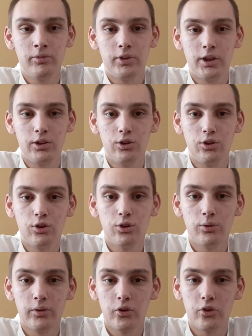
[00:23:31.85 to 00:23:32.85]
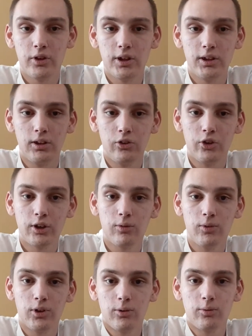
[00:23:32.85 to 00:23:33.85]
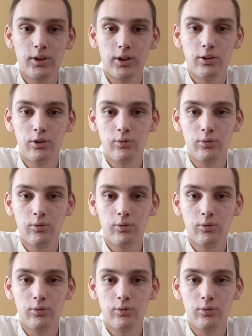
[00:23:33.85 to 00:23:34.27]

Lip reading: and you could go inside and take a look around